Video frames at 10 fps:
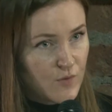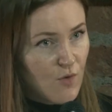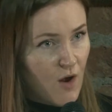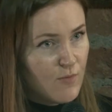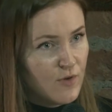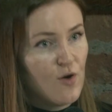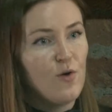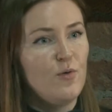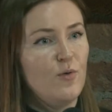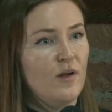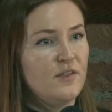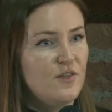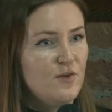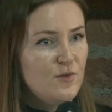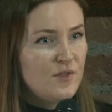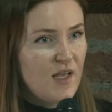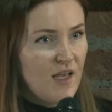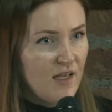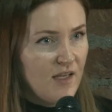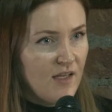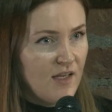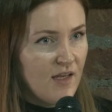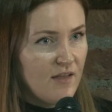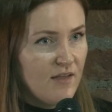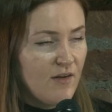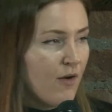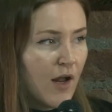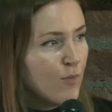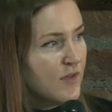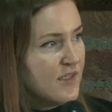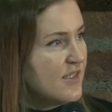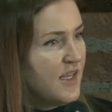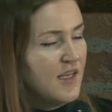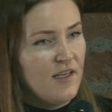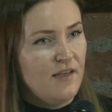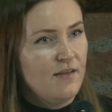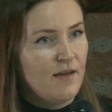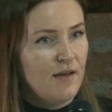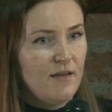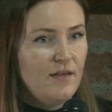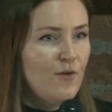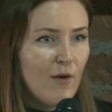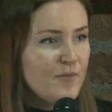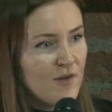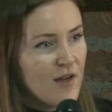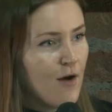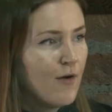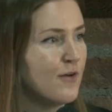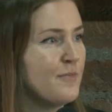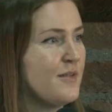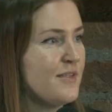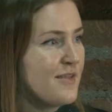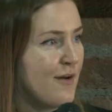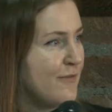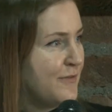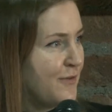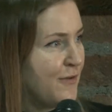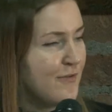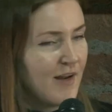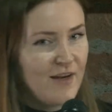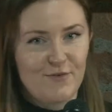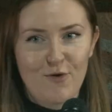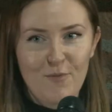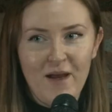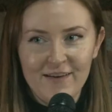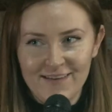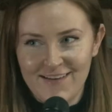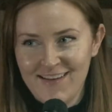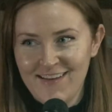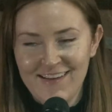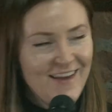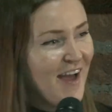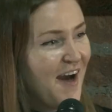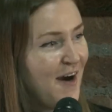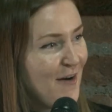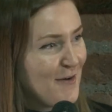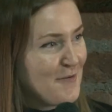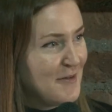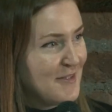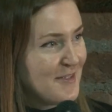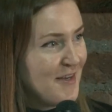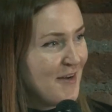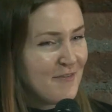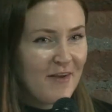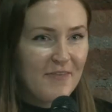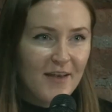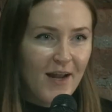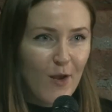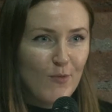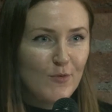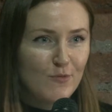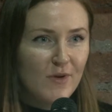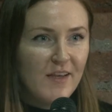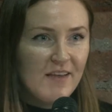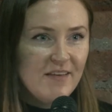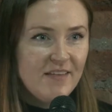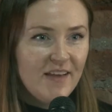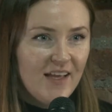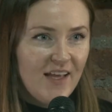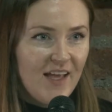so I would go to, say, and I would see, absolutely horrible stuff, sort of like traumatically horrible stuff. And then I would read